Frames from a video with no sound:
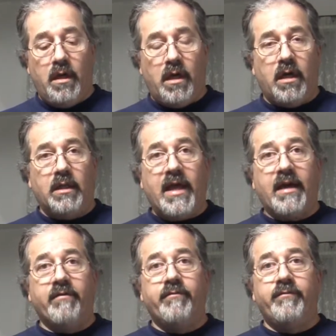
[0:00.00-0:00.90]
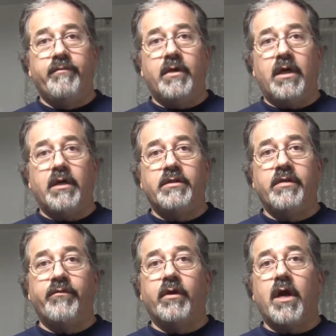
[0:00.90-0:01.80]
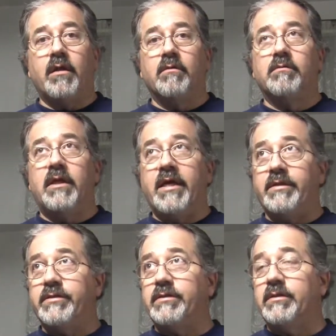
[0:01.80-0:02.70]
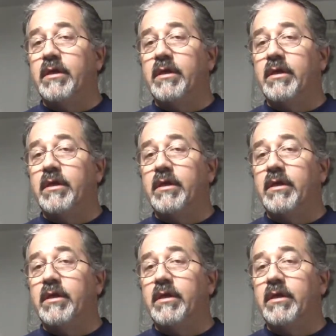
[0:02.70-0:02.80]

A lot of different color lights